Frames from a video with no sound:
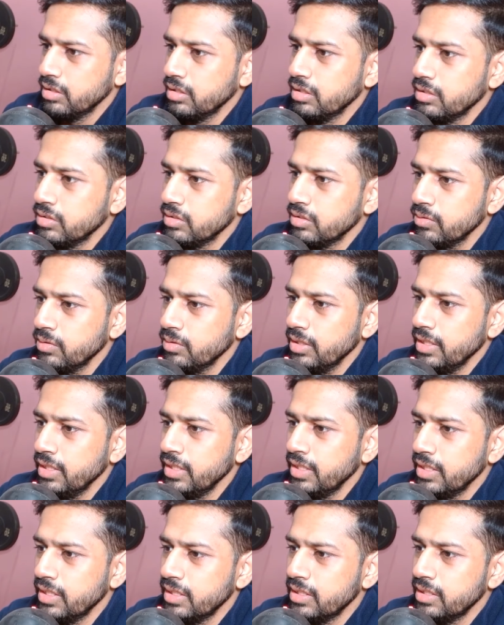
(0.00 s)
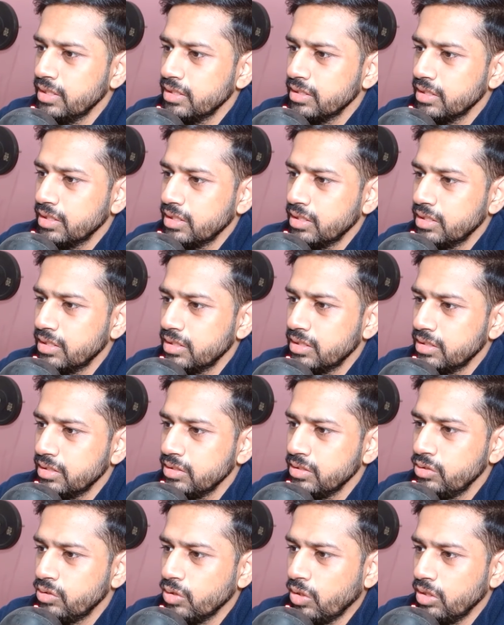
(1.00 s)
So here
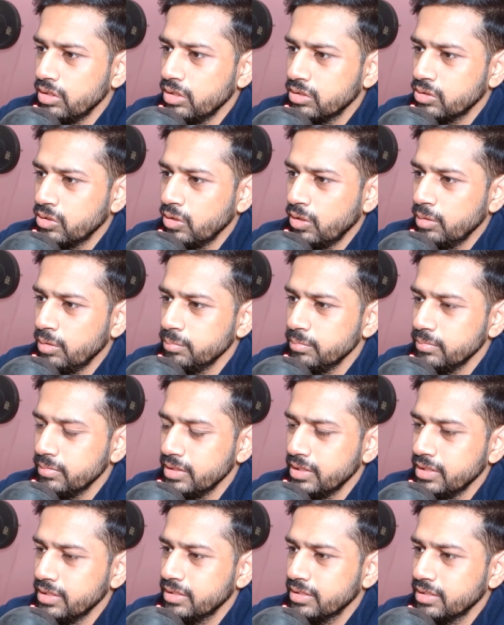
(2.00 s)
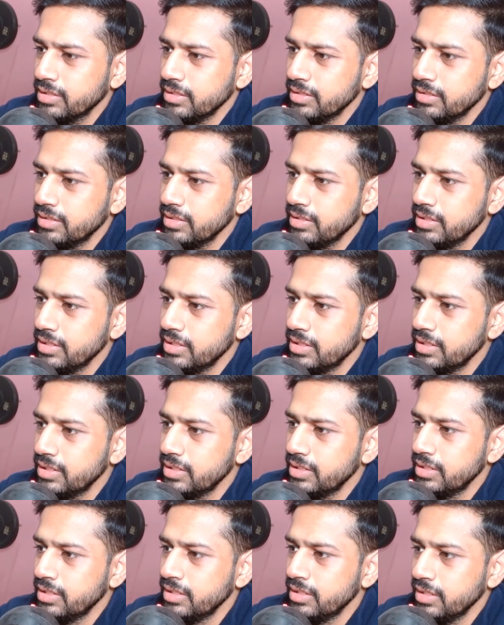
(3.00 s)
.com is
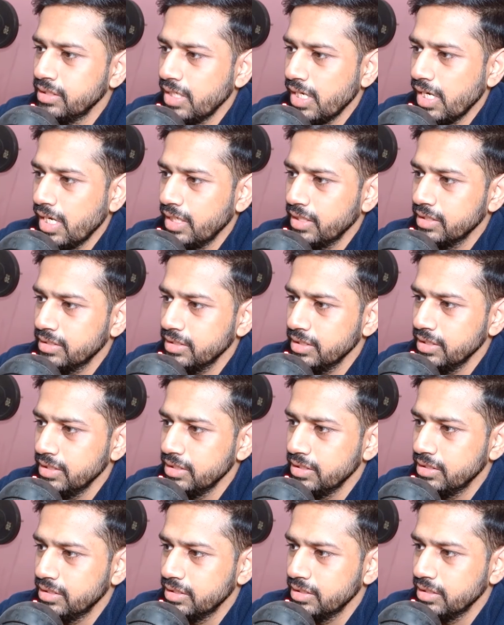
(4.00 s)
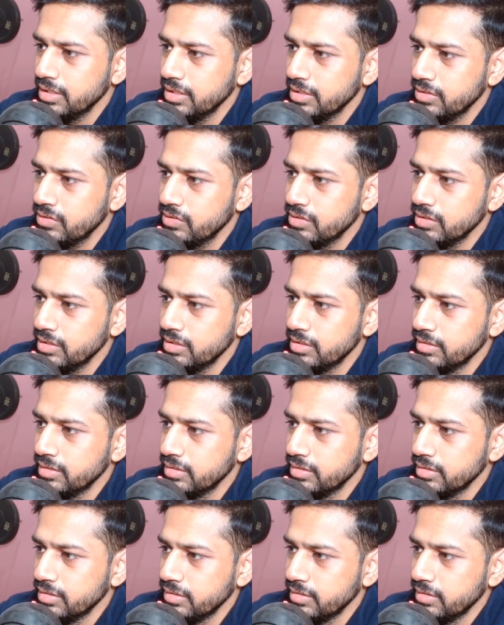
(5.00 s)
considered as international,
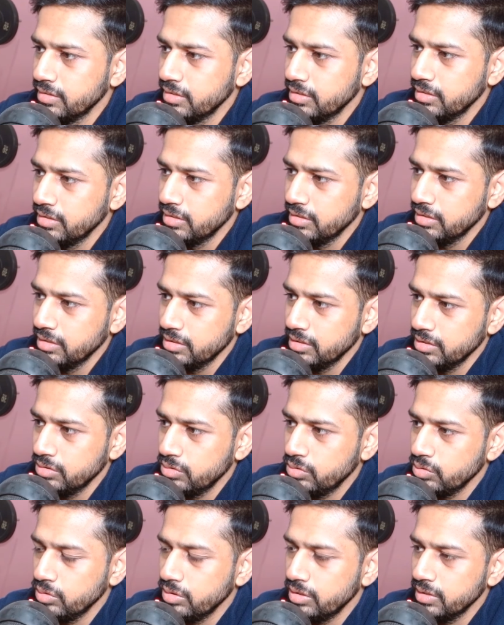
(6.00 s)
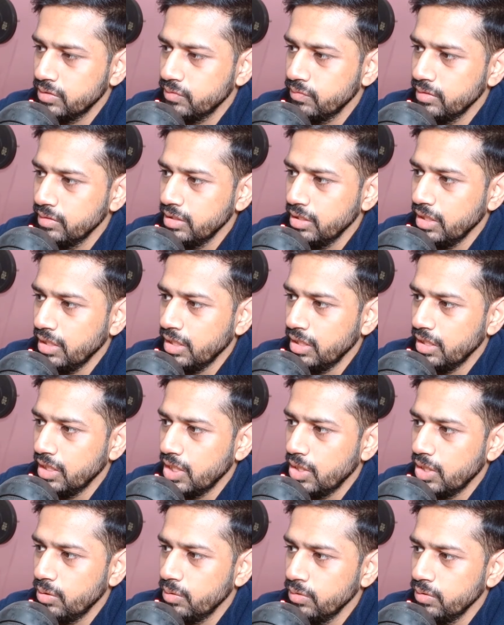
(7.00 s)
so this will
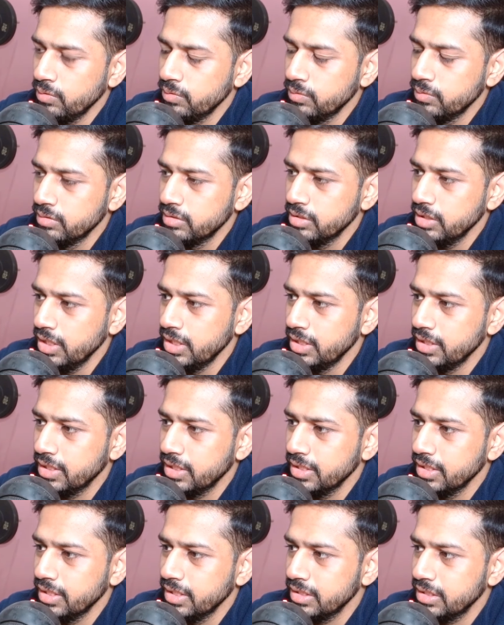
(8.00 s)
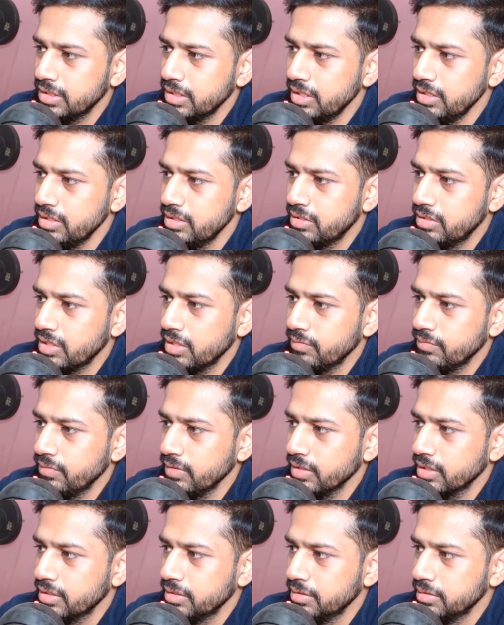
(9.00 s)
allow international traffic.